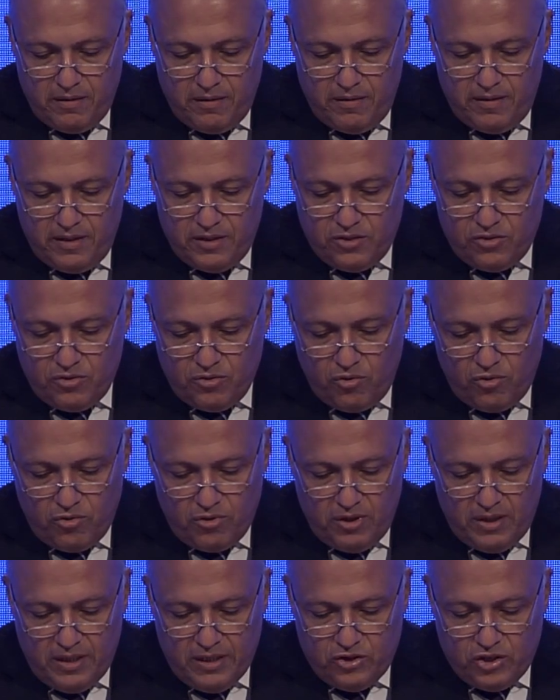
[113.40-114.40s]
This
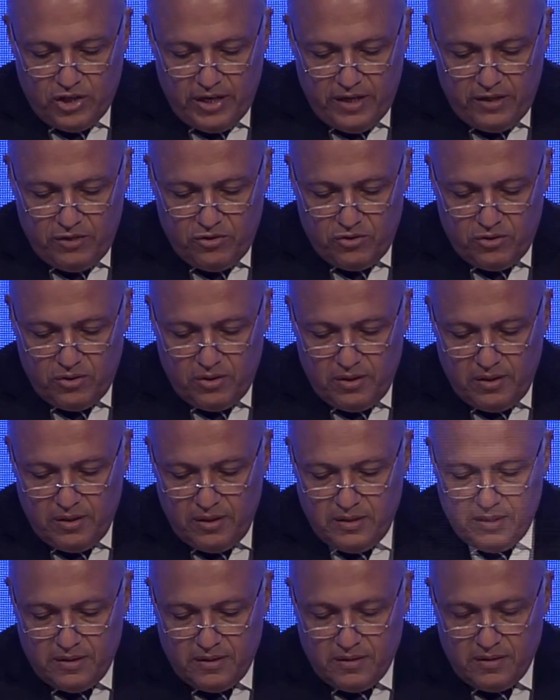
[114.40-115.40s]
orderly change
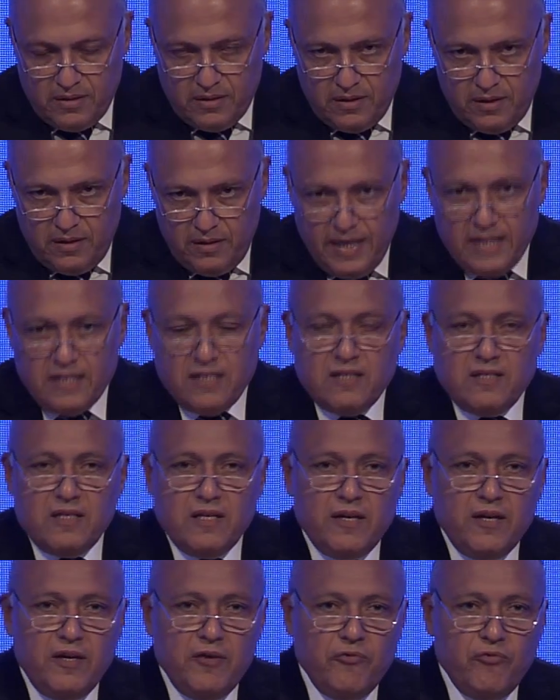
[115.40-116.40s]
is
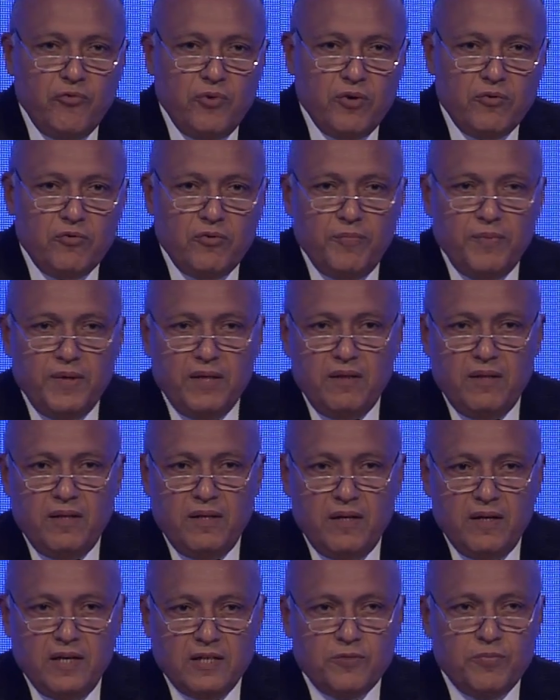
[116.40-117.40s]
necessary if we are to meet
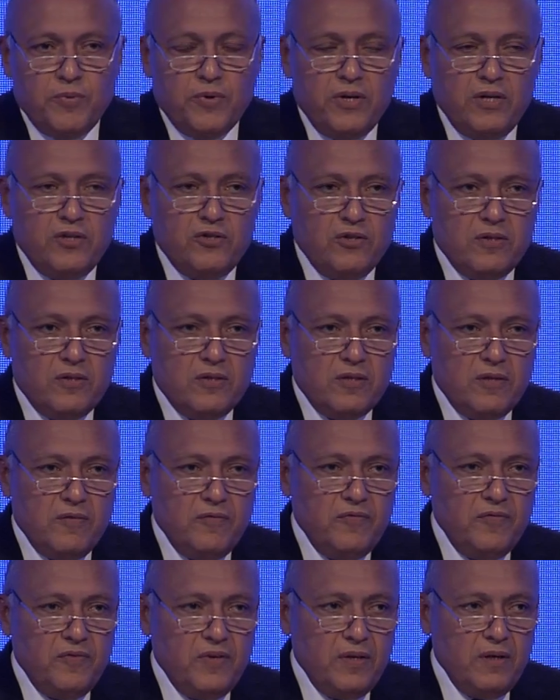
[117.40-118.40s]
the aspirations
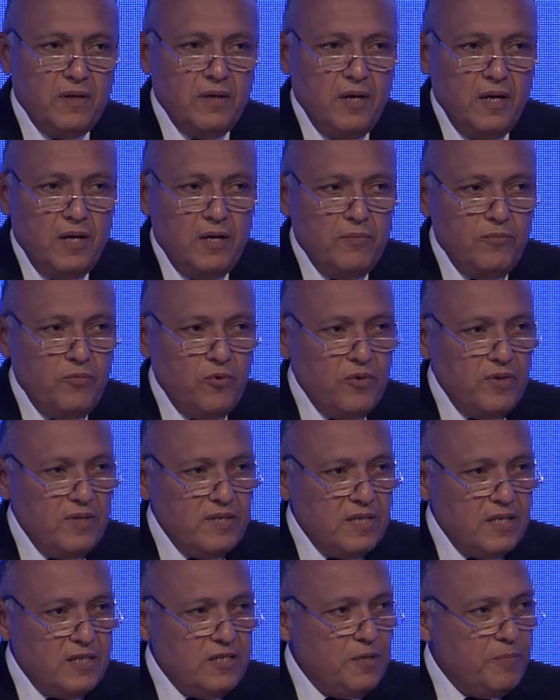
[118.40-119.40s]
of more than
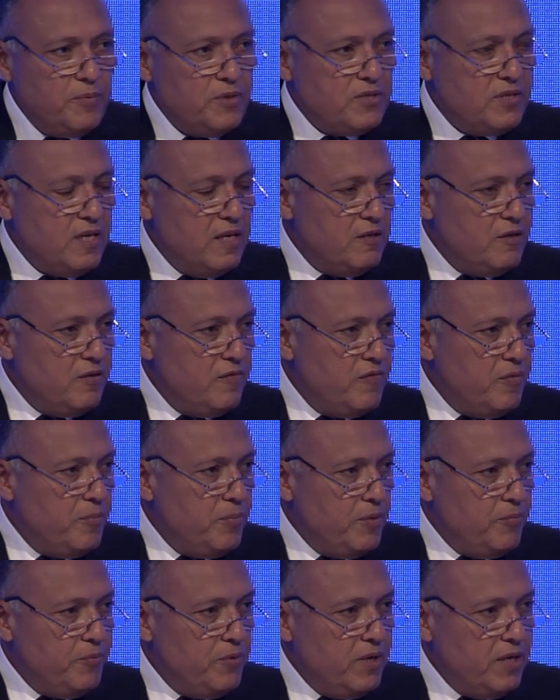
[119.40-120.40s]
60% of the
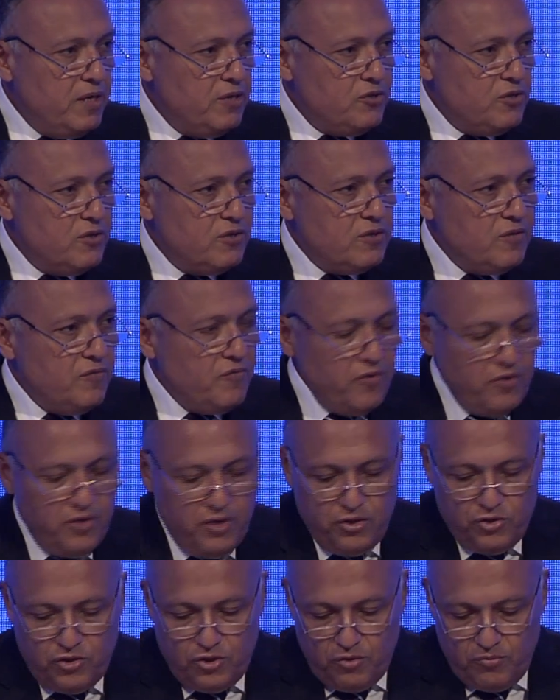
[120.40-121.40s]
populations of the
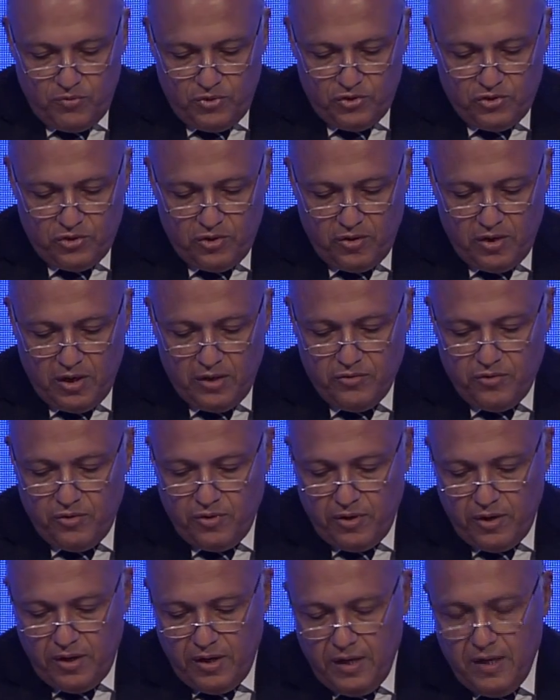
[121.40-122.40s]
region which are
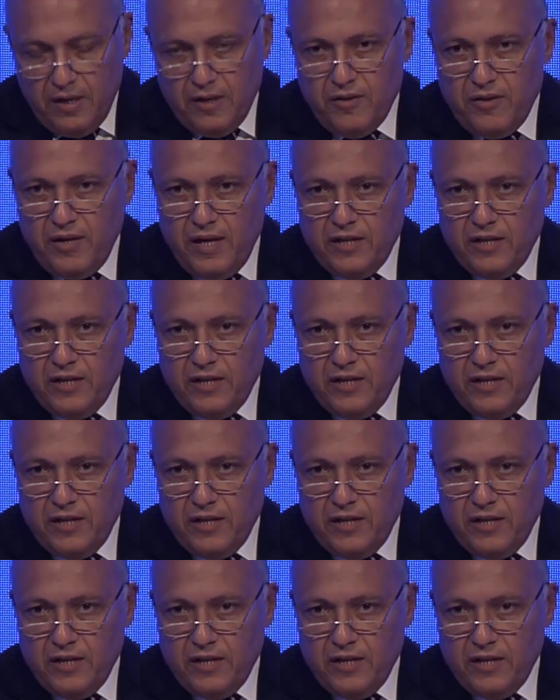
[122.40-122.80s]
under the